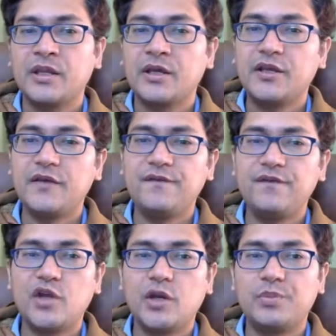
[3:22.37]

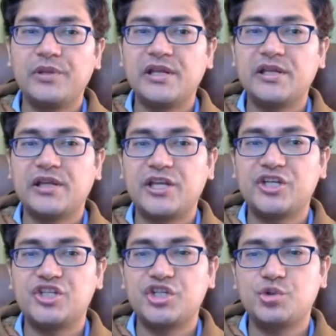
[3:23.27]
if you are playing
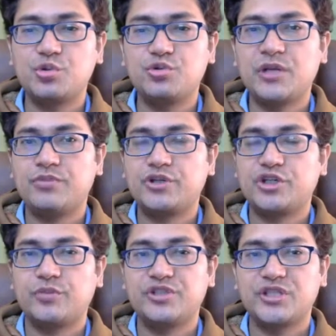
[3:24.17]
knight g2, then
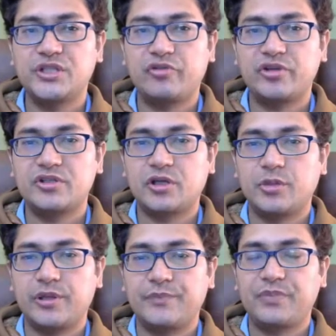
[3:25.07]
bishop g3 is
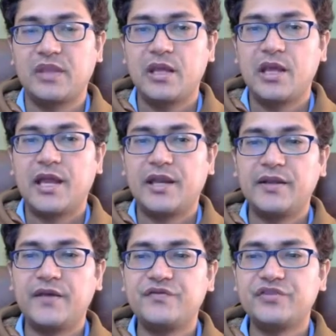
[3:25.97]
coming, and
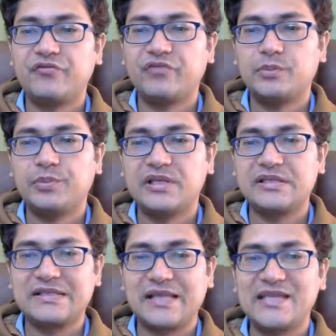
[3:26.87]
if someone
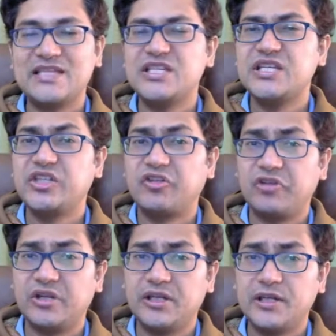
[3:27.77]
plays knight
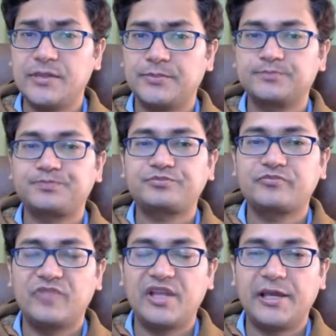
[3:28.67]
d3,
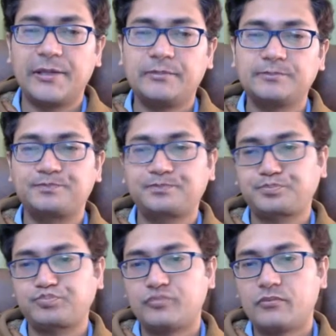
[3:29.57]
then
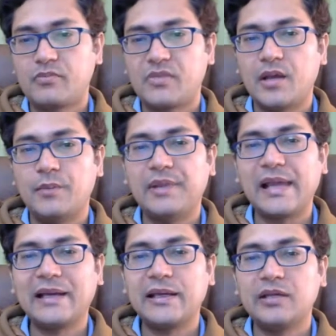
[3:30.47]

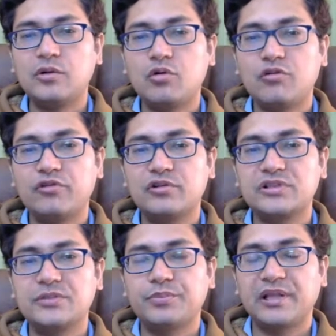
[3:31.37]
black can go for
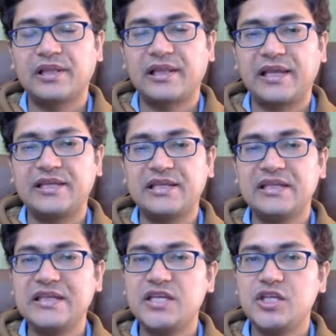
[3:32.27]
simple knight
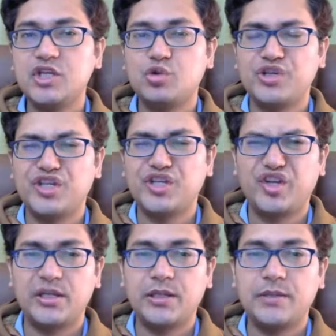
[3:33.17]
e into
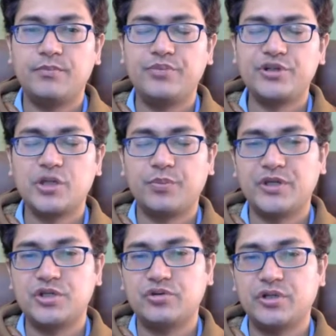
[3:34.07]
d3, bishop
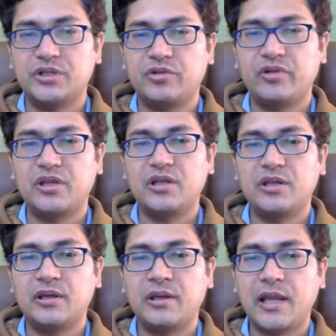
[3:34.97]
into d3,
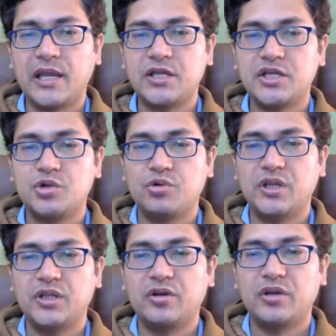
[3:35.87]
knight into
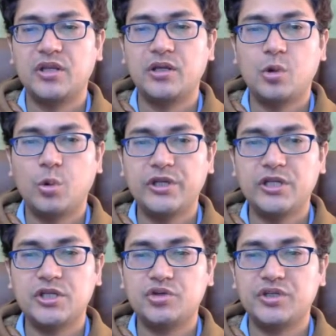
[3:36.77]
d3,
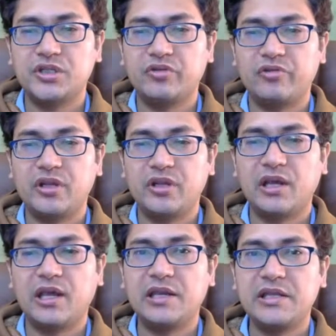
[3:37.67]
queen into d3,
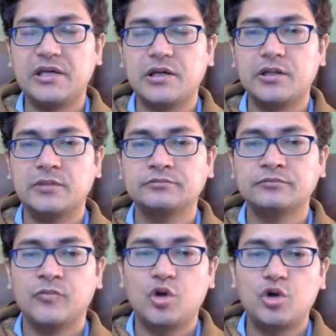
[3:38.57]
and here
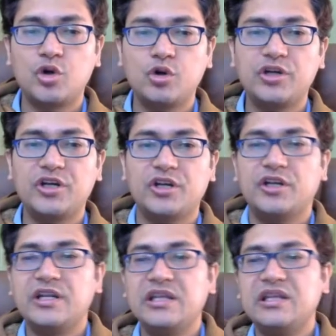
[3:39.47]
rook
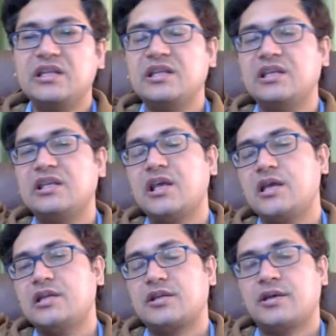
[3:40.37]

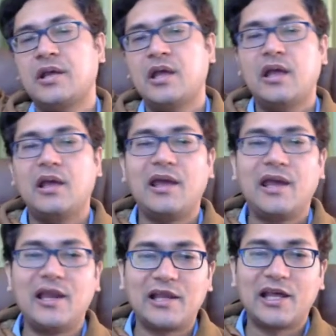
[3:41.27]
de8.
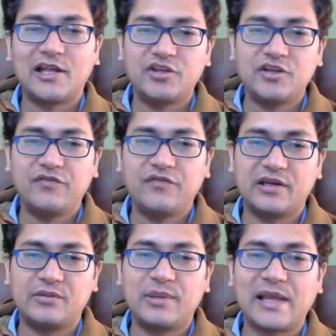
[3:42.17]
And in
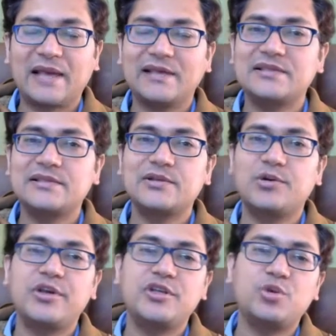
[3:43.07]
fact, black is
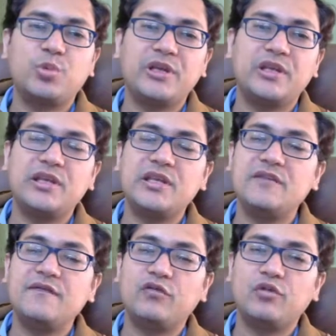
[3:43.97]
going to win
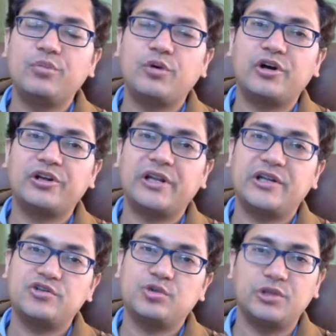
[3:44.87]
e4 pawn,
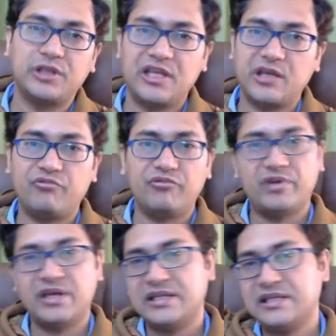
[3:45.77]
and so the game
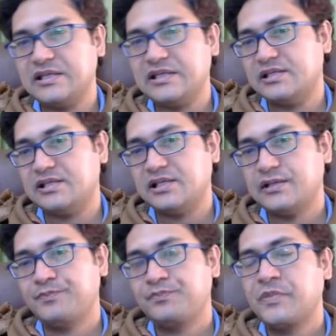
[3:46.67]
very easily.
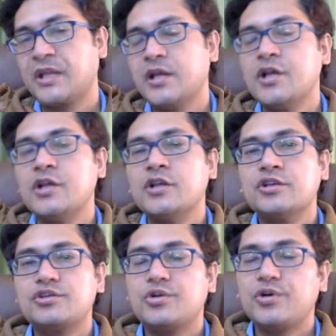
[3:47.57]

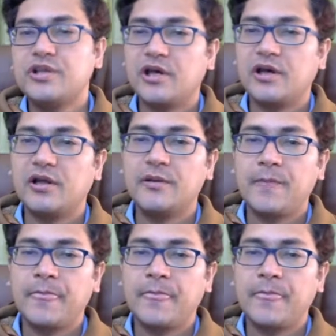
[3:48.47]
So here,